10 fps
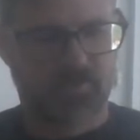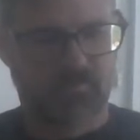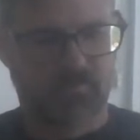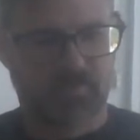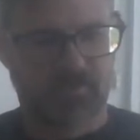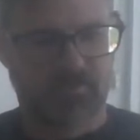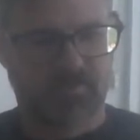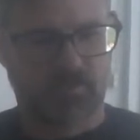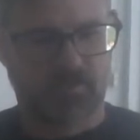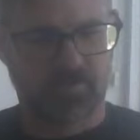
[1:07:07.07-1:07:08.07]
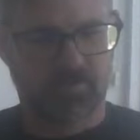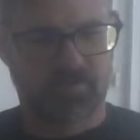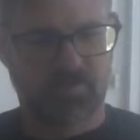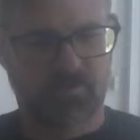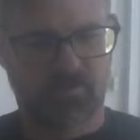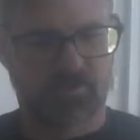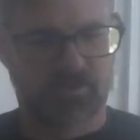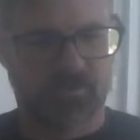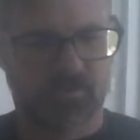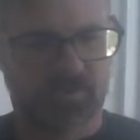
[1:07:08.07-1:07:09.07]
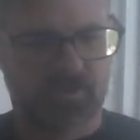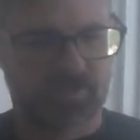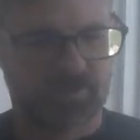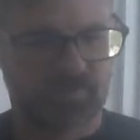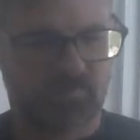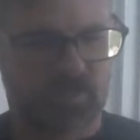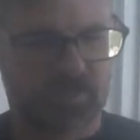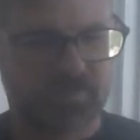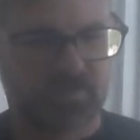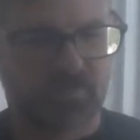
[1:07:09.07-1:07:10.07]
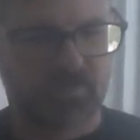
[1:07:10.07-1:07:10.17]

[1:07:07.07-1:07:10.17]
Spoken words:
to triangle, set location system, triangle line conditions, box into